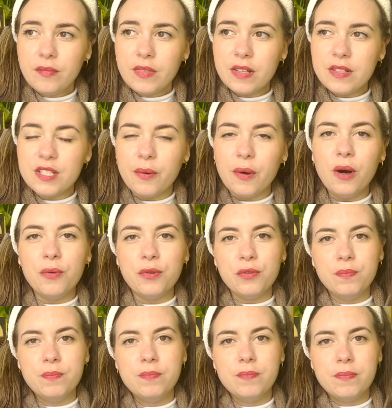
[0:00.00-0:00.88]
So I
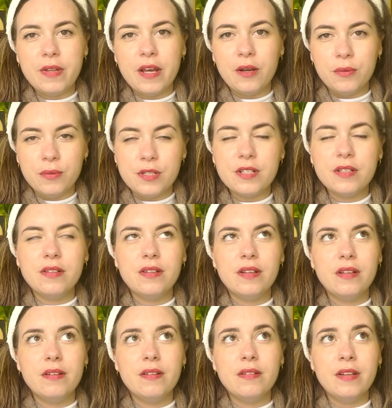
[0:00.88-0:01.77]
held
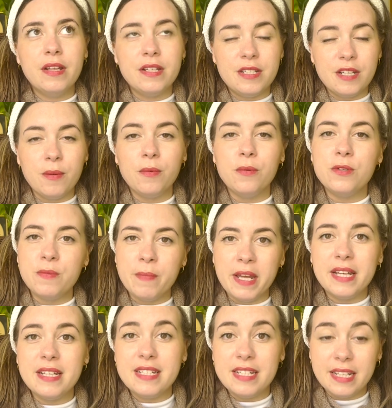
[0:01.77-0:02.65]
it double to
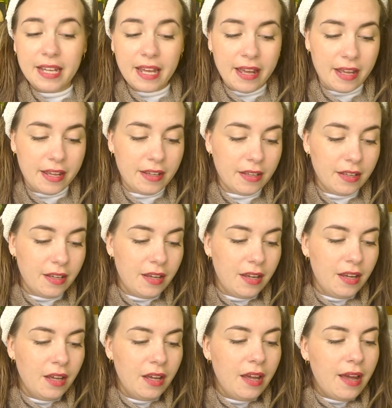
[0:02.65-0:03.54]
make a DK,
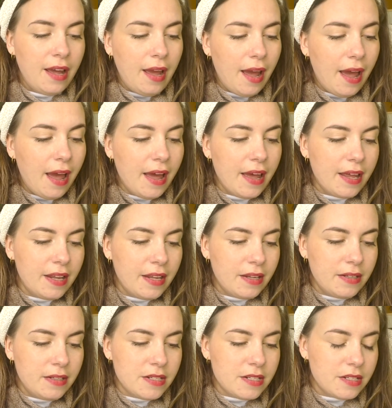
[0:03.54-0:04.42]

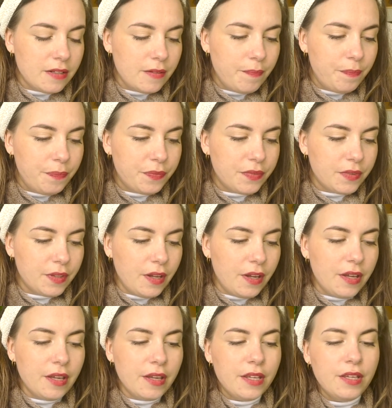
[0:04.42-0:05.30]
and
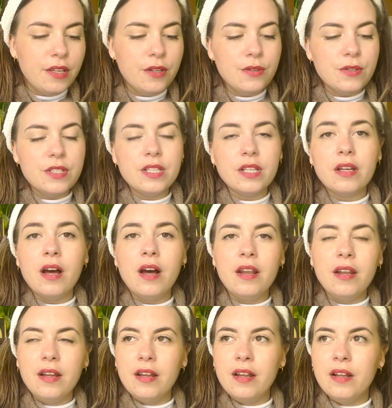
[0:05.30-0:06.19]
I used the
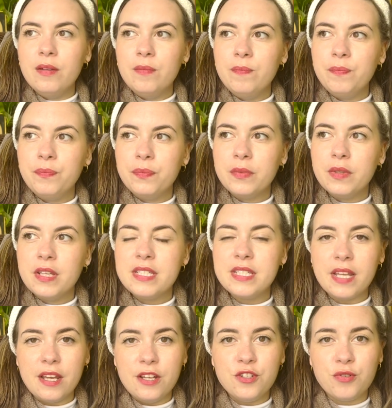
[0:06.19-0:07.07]
colour
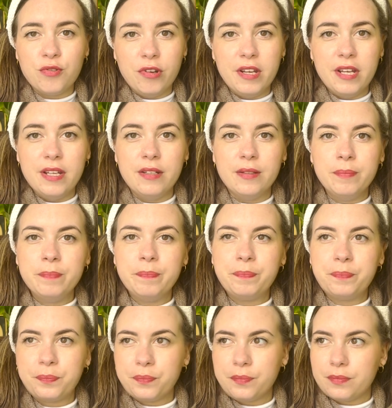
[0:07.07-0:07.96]
sage green,
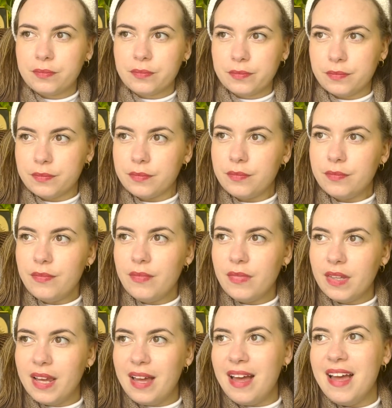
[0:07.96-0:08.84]

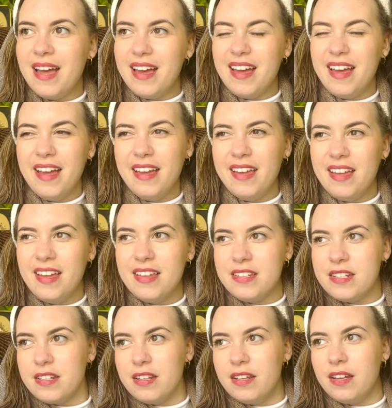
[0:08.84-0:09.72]

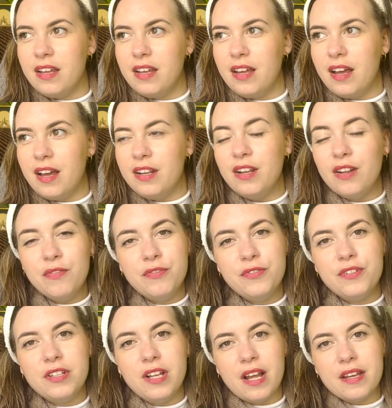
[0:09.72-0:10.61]
and I
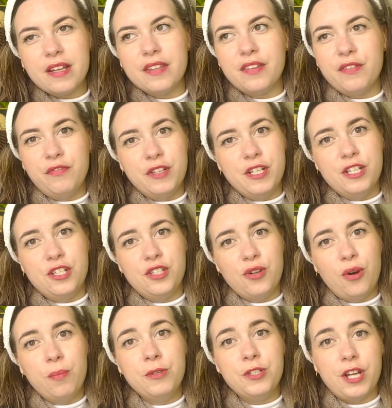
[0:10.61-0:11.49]
loved like the finished
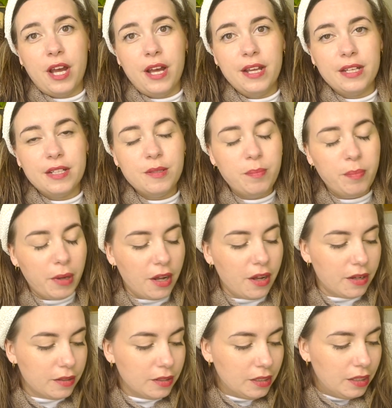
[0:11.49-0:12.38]
object,
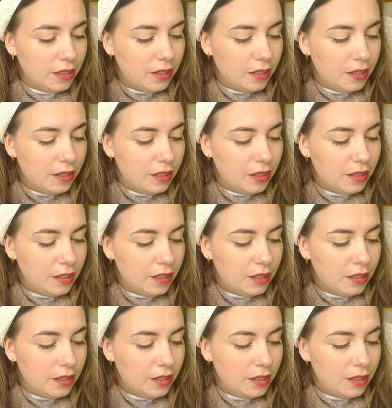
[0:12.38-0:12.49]
but